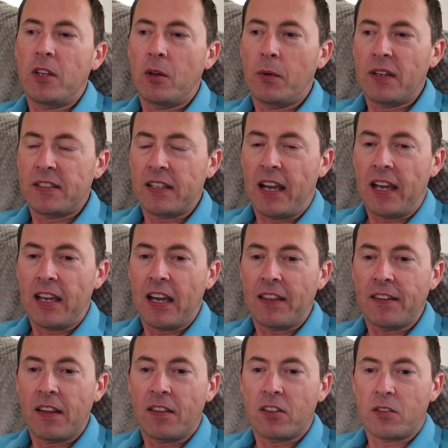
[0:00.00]
the USA,
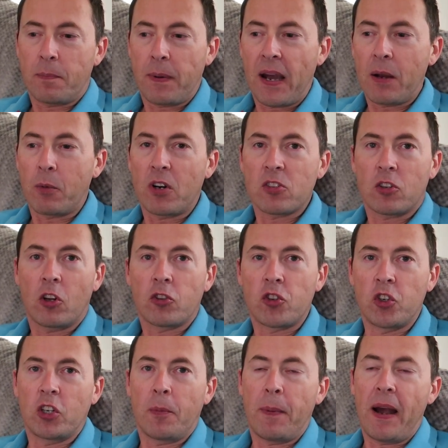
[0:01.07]
and then there's a pine one. It's called
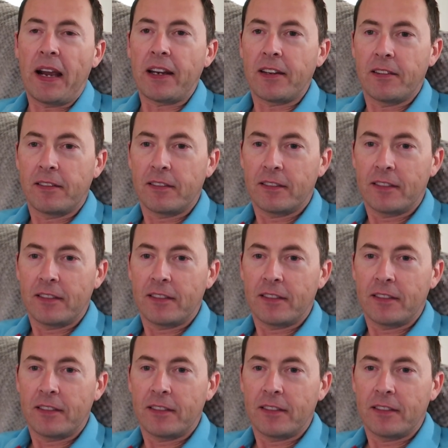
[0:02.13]
Sugar Pine.